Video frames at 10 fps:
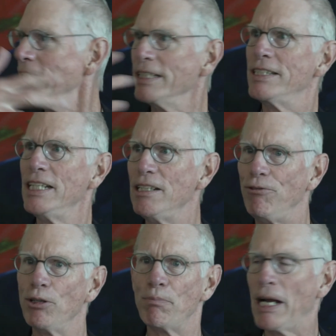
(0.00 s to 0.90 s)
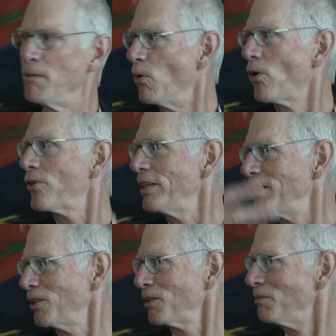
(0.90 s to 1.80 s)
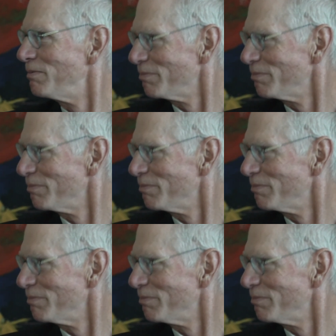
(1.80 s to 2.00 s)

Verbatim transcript: Indeed, if you pay more than your